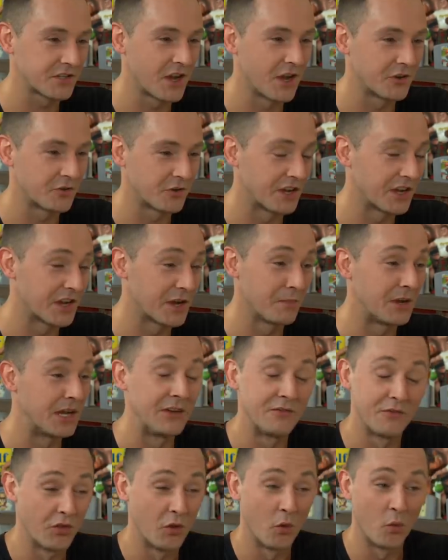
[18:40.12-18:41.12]
country to
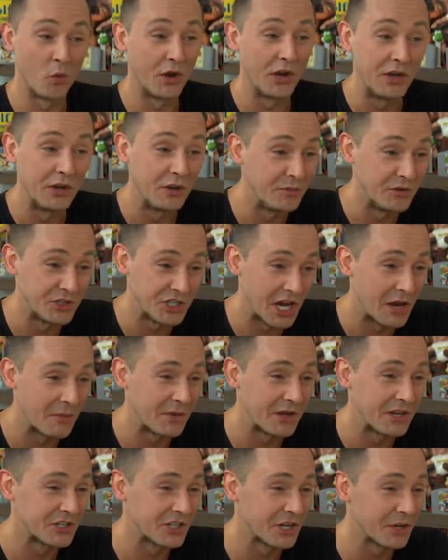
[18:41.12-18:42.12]
compete for the Wyndham
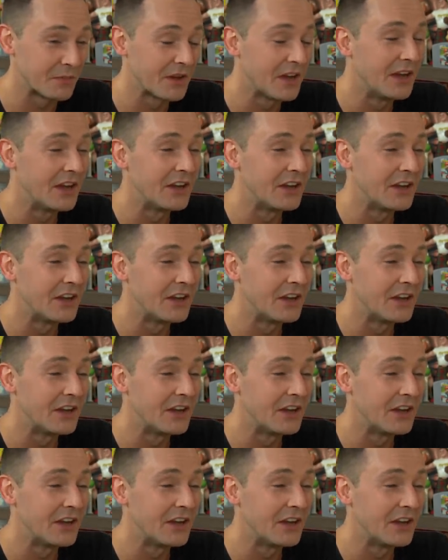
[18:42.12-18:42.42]
Championship,